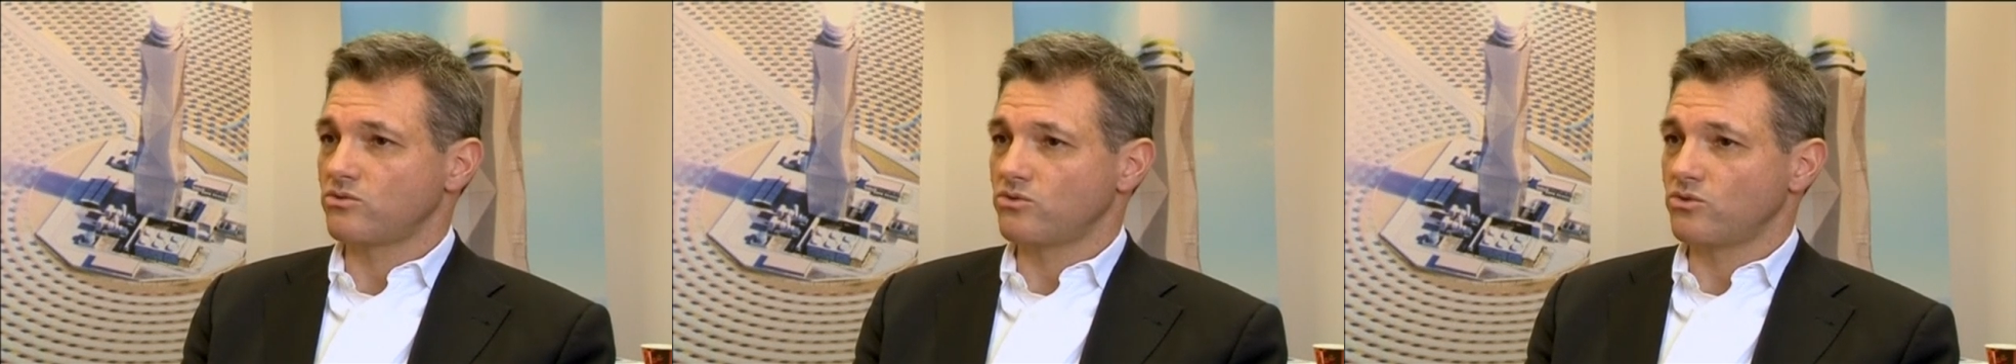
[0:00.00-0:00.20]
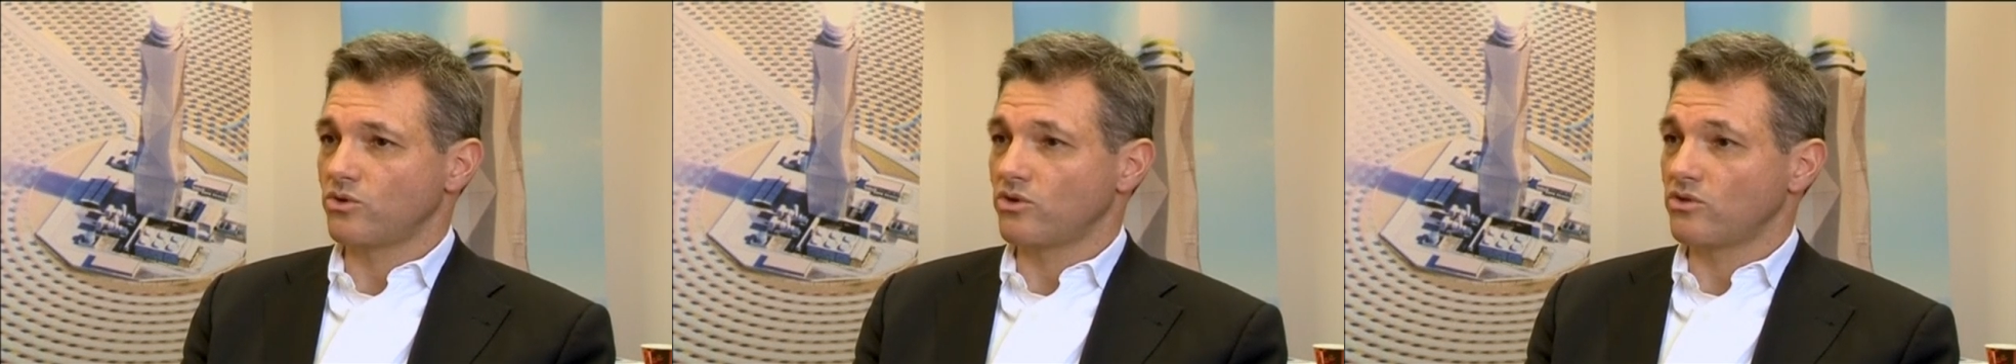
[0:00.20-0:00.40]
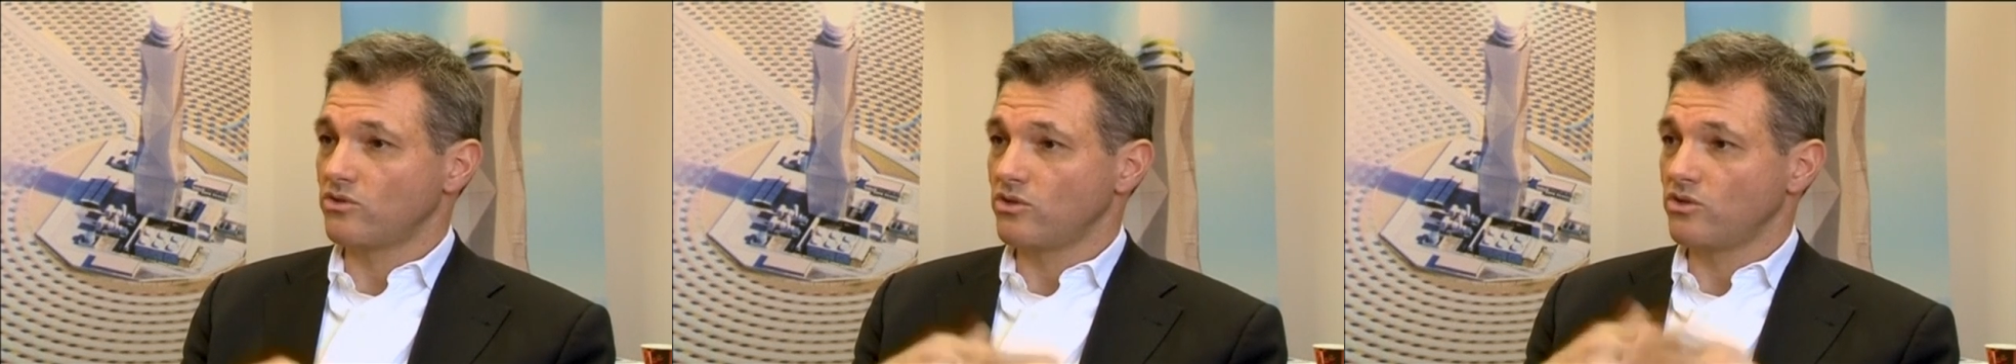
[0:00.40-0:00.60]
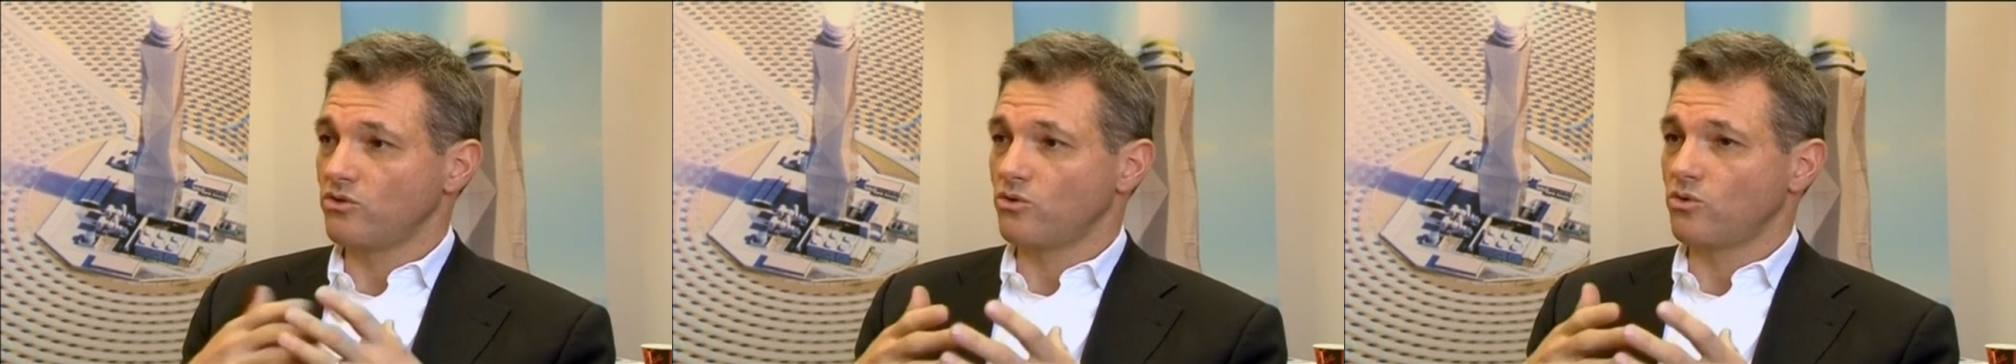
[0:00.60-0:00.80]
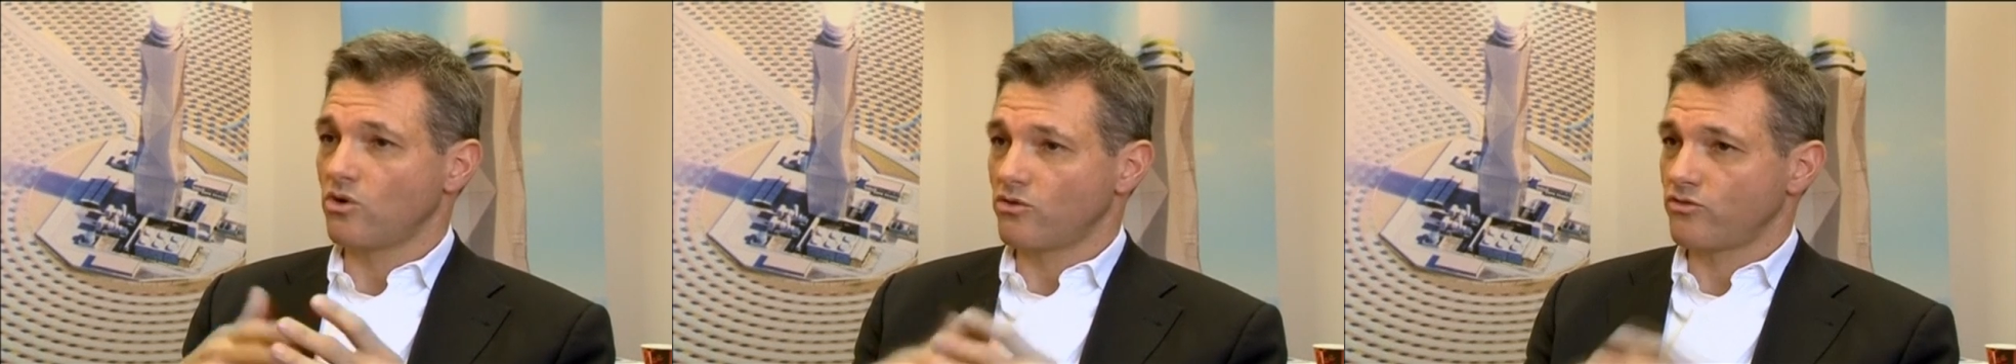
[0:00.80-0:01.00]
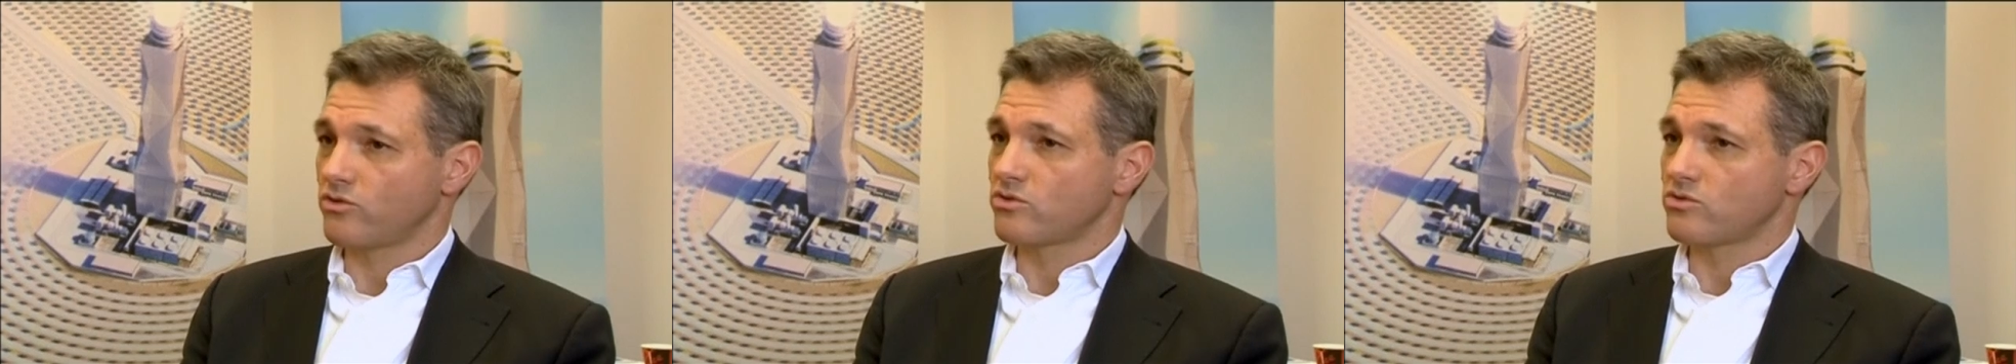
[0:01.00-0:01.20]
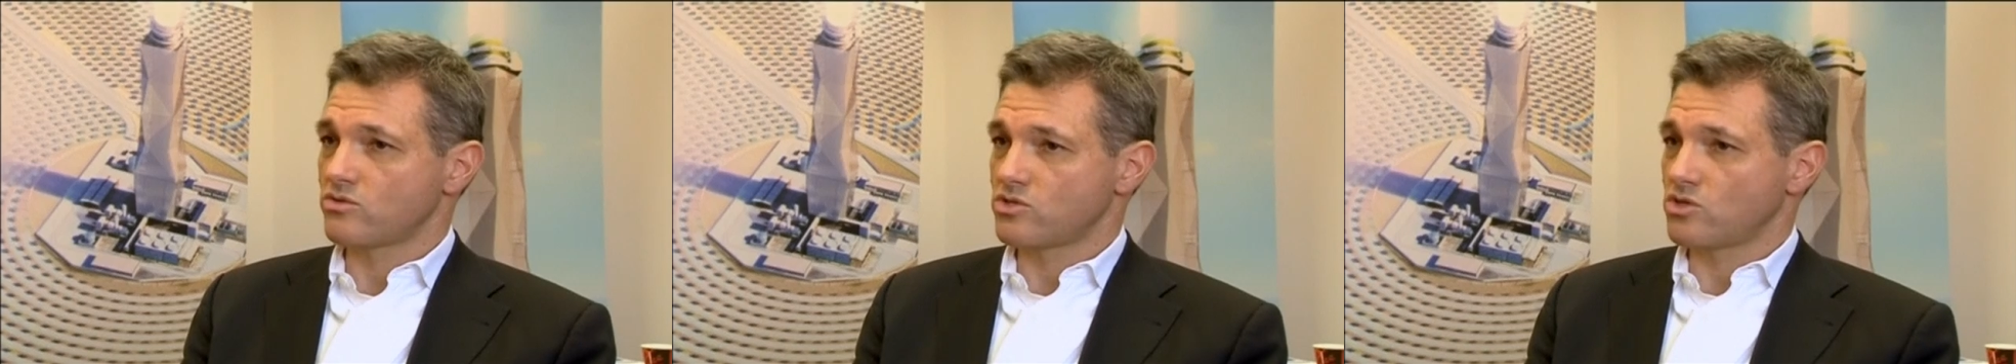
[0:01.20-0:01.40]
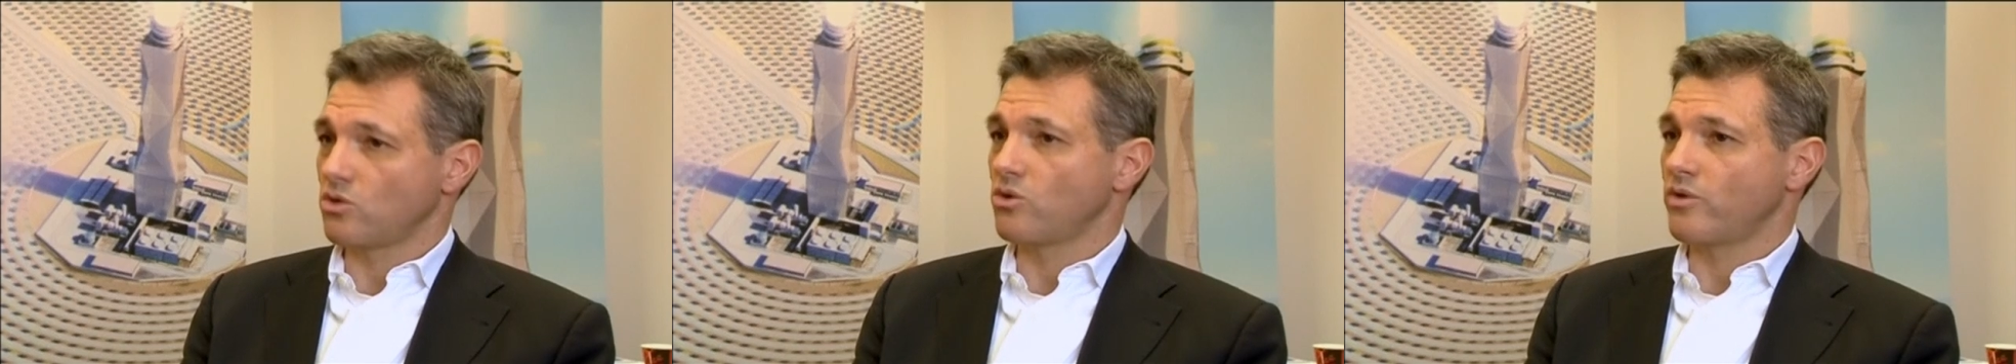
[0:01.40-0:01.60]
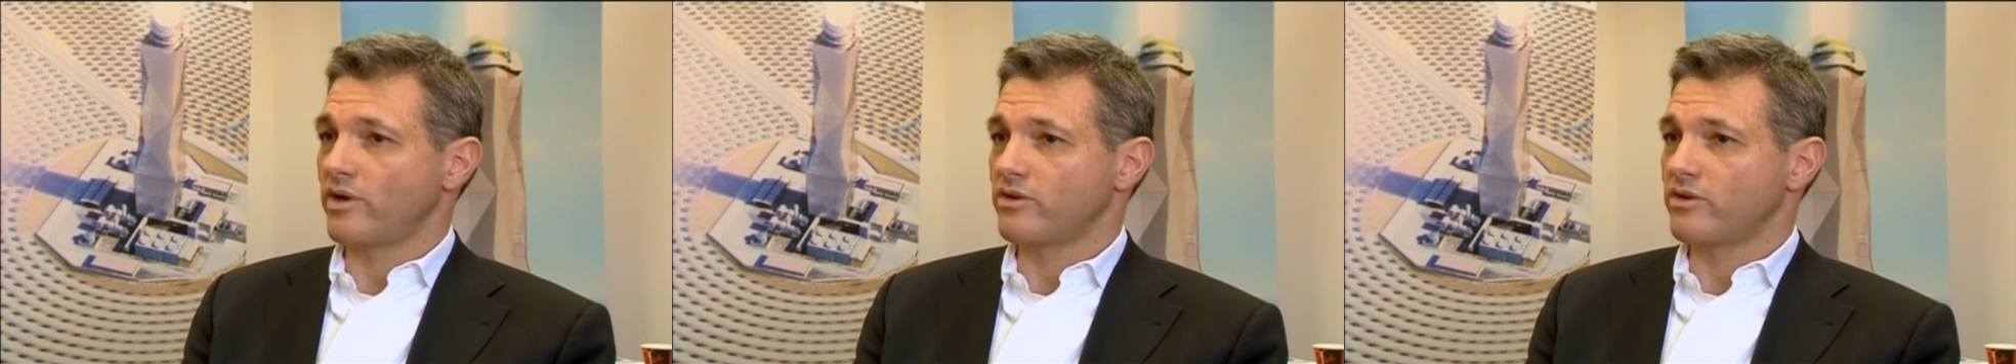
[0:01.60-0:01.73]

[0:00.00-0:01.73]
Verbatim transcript: to continue to offer solar